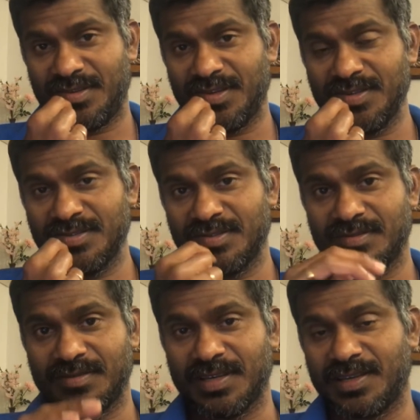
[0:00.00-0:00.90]
yeah
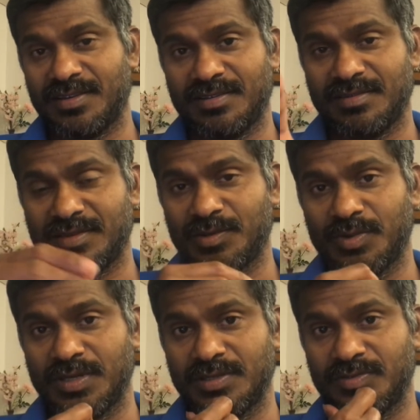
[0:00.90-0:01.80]
like um, the
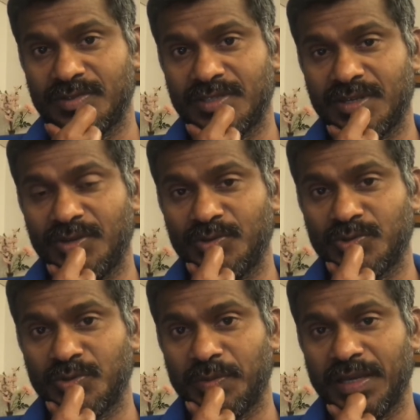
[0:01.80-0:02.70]
ones which I
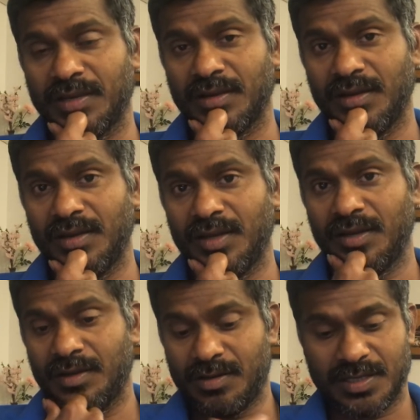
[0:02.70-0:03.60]
used to make
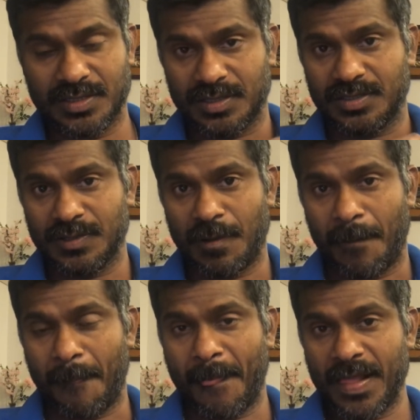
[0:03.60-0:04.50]
dresses
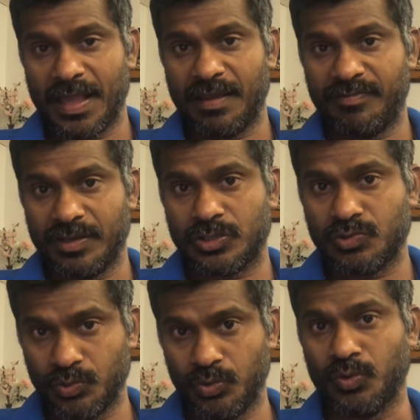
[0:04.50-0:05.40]
if we
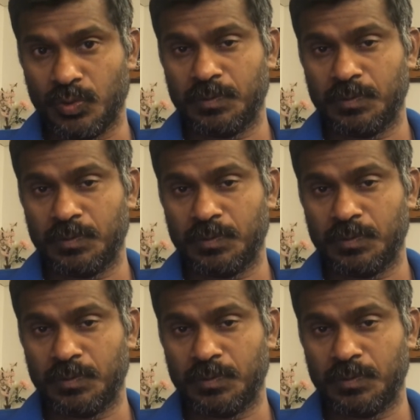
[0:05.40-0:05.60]
sew